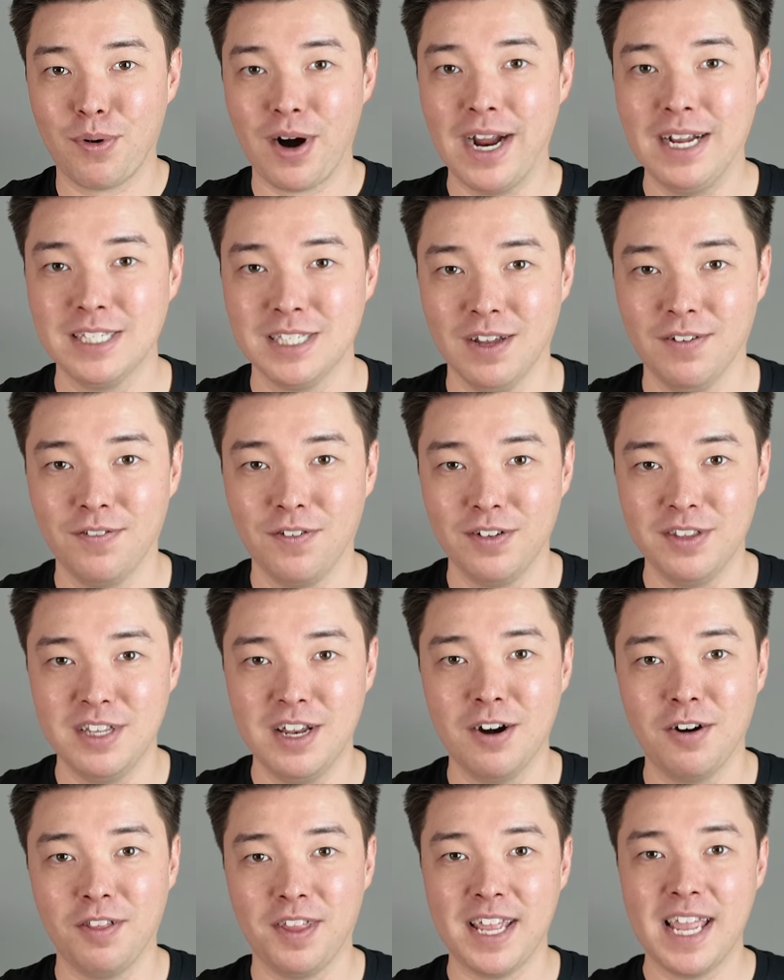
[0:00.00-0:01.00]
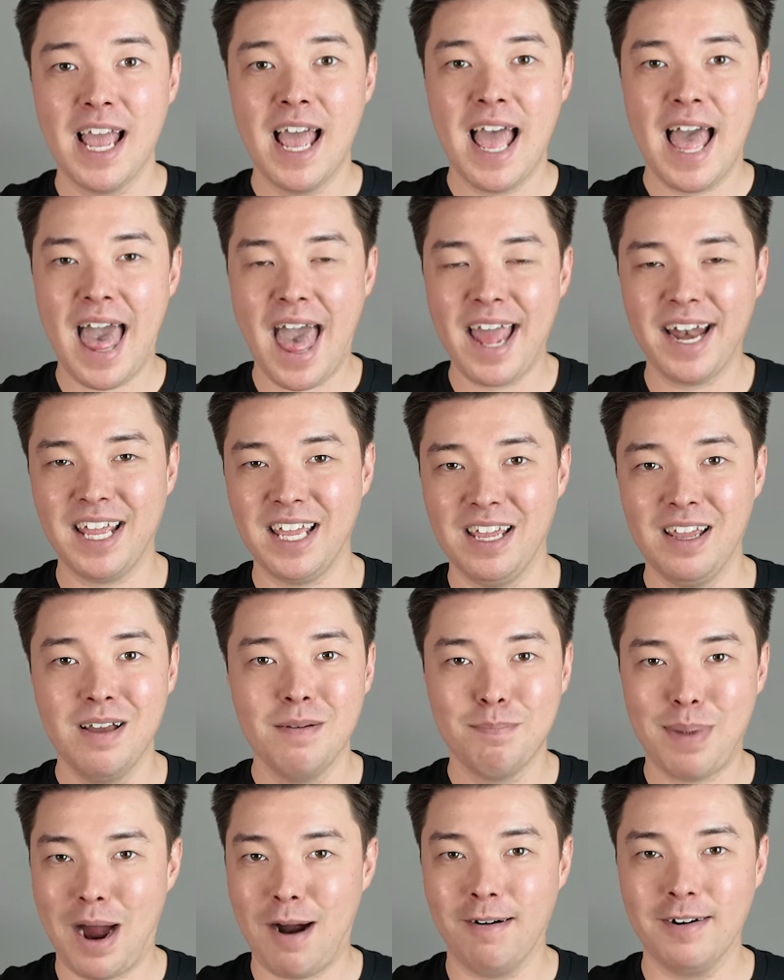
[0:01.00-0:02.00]
price of nearly any
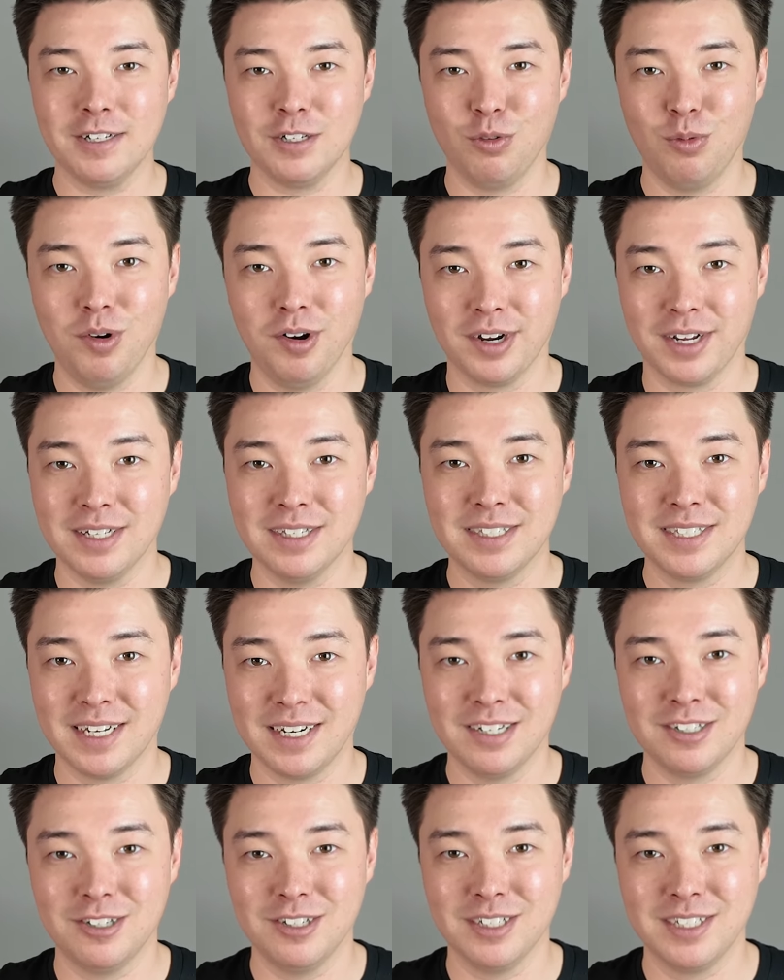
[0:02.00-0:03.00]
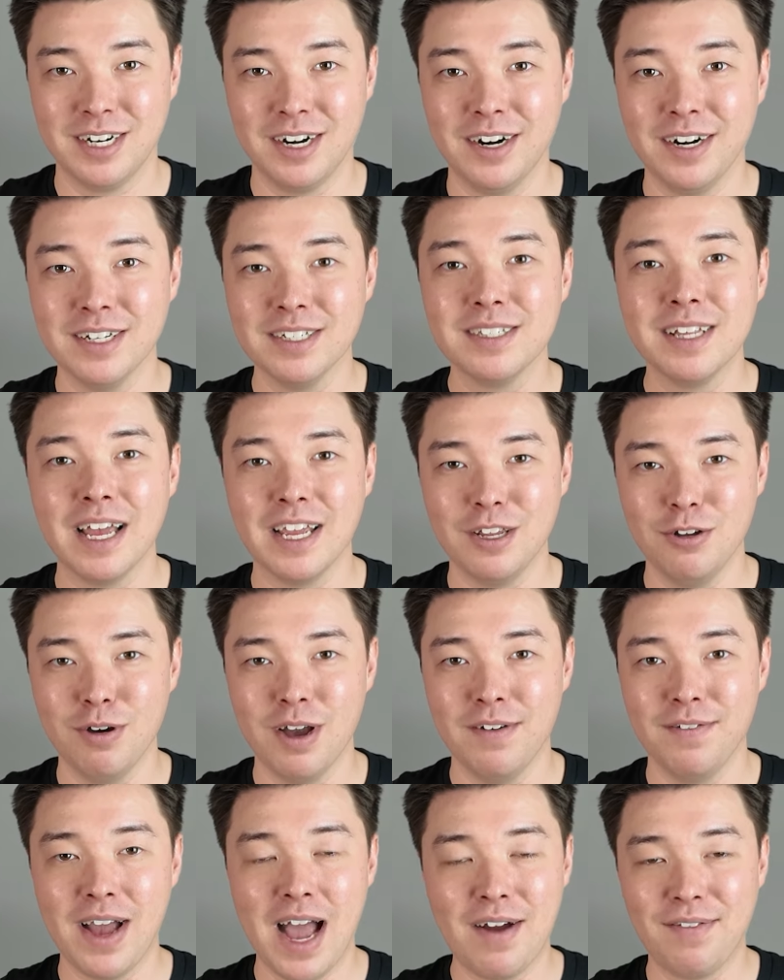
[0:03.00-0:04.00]
Bowers & Wilkins Signature Series that you
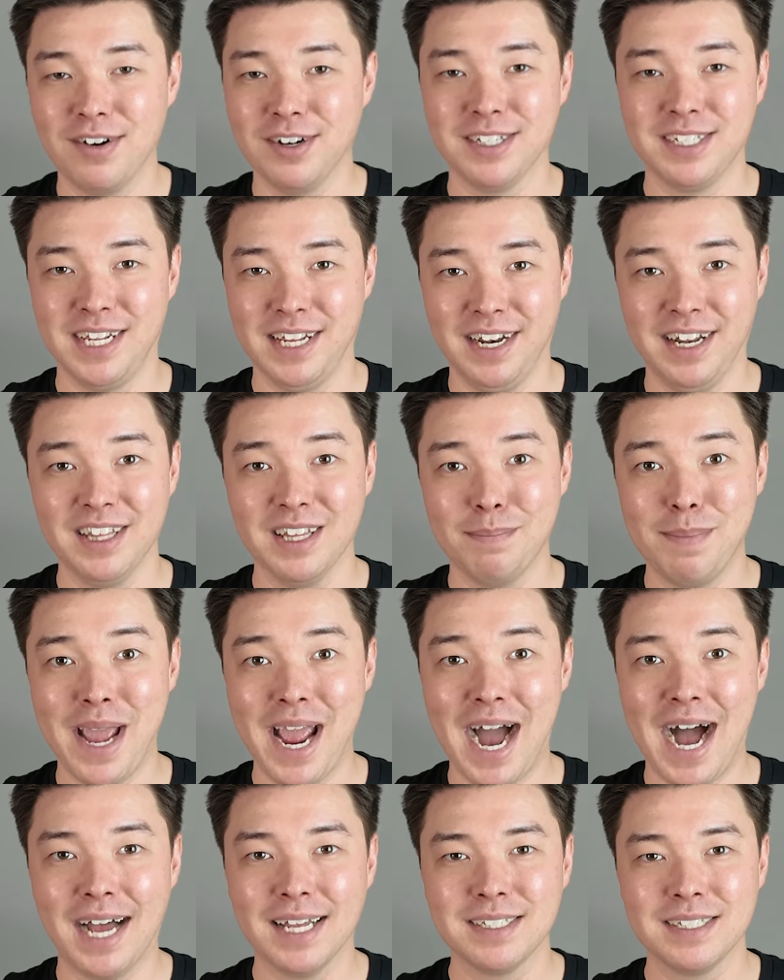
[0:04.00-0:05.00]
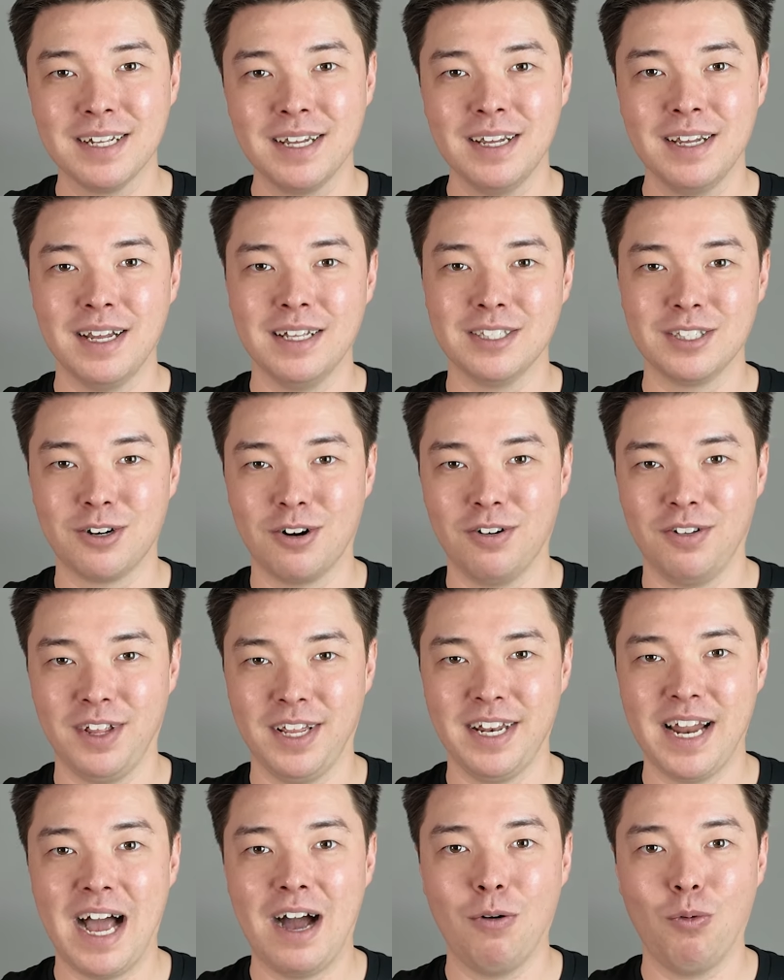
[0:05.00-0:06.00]
have ever seen in the past, and
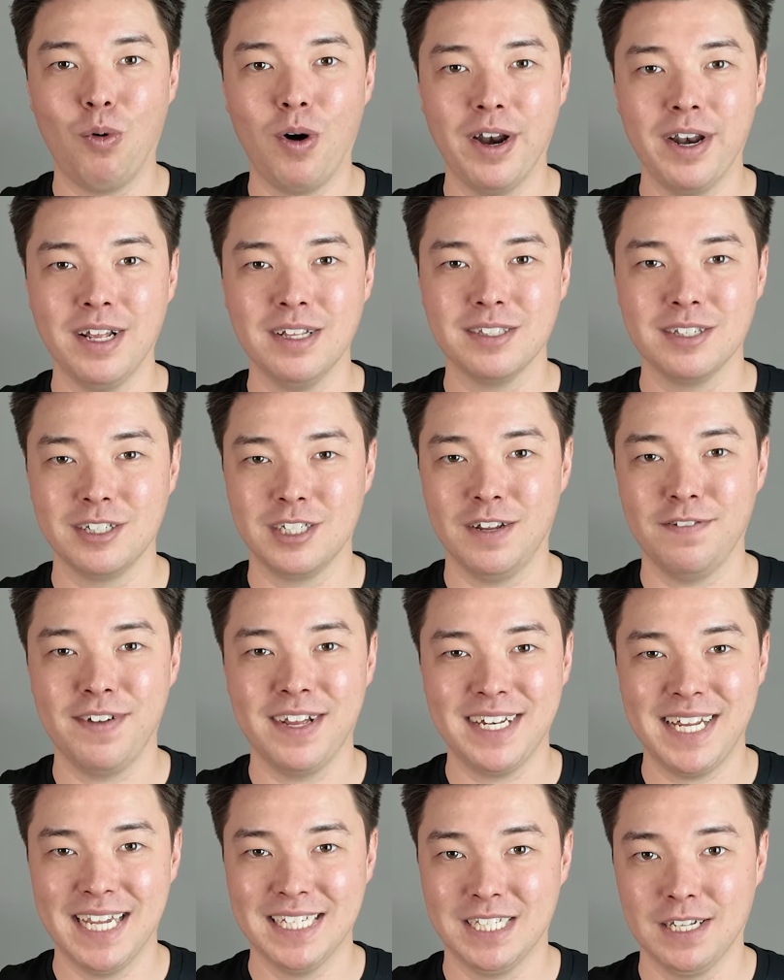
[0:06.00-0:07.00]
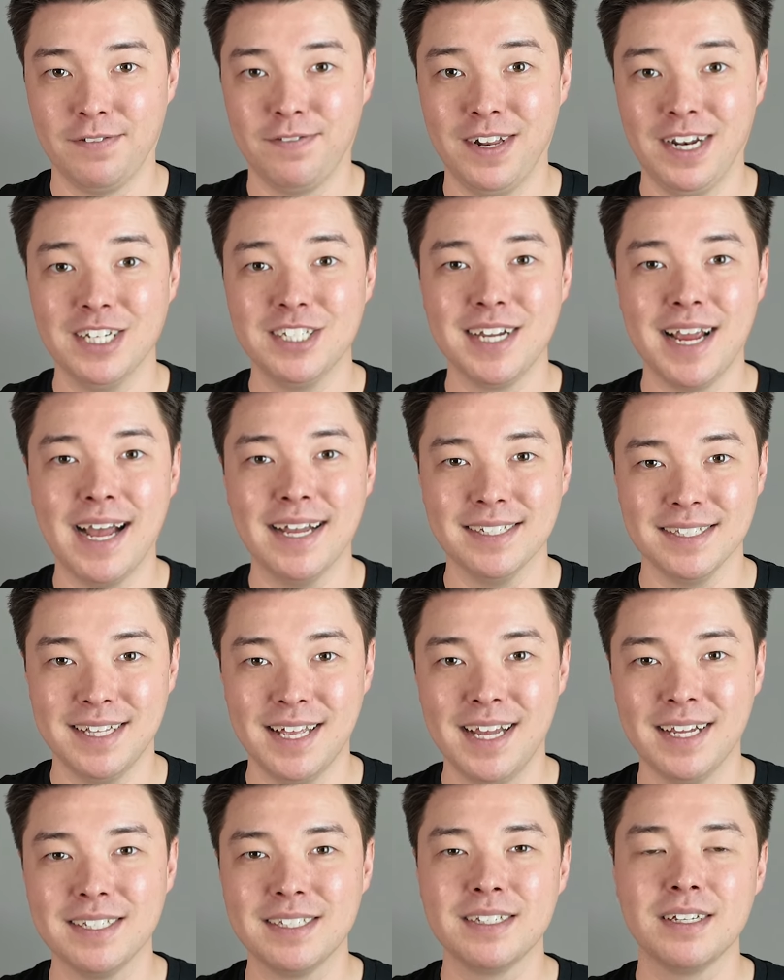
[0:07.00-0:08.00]
certainly not one in such a fantastic finish as
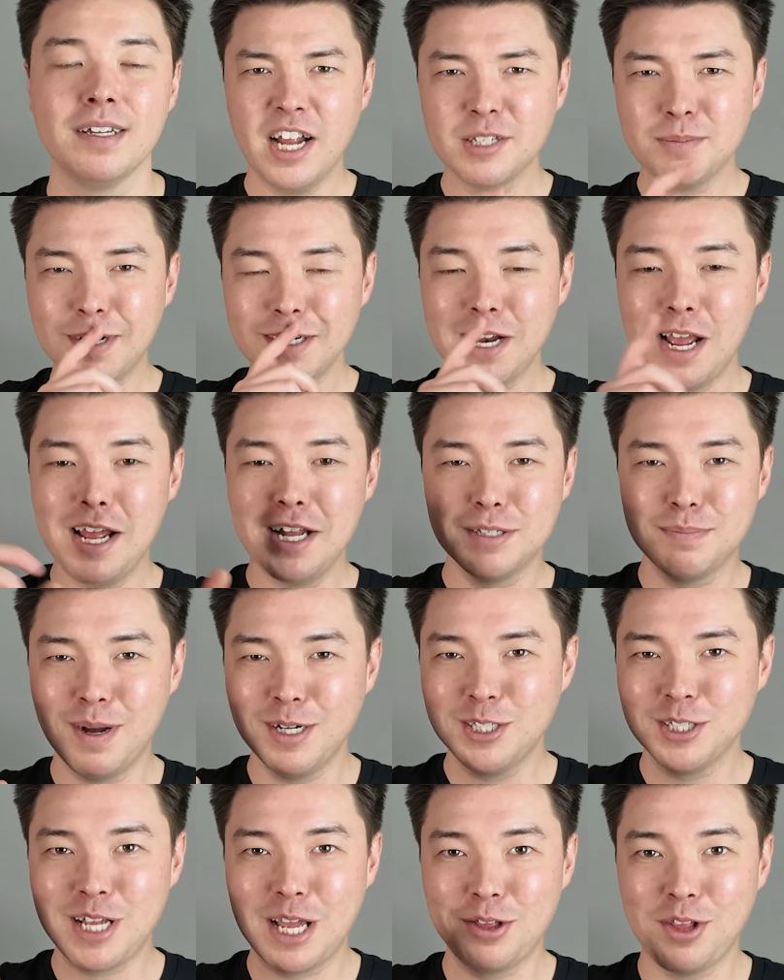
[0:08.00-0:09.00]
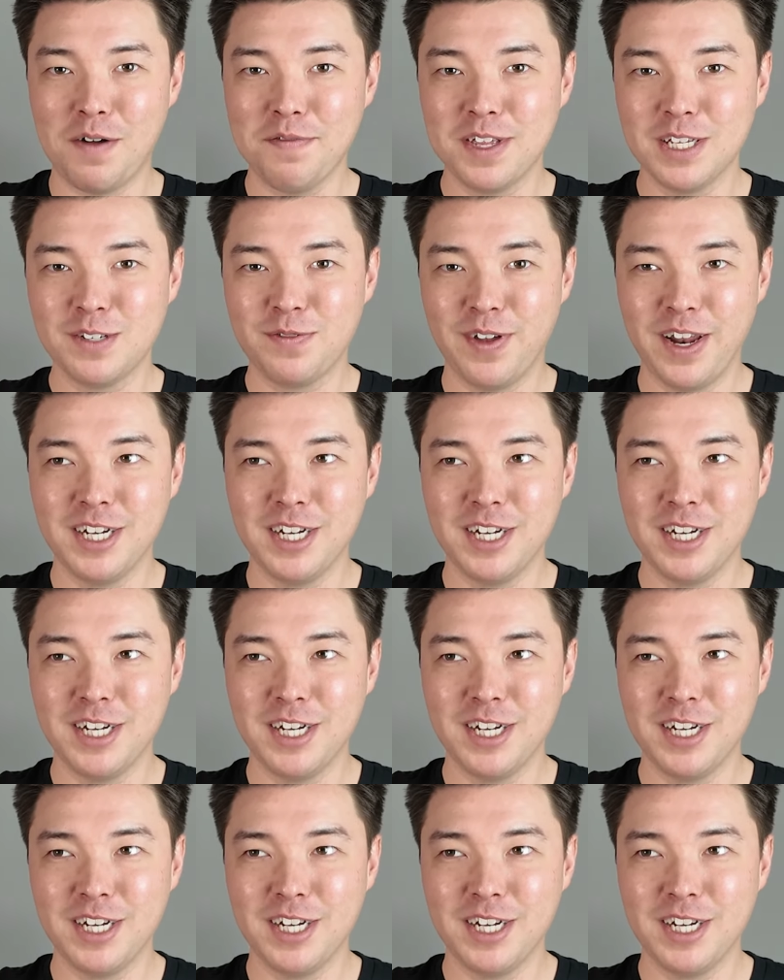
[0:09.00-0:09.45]
this. And as much as I love this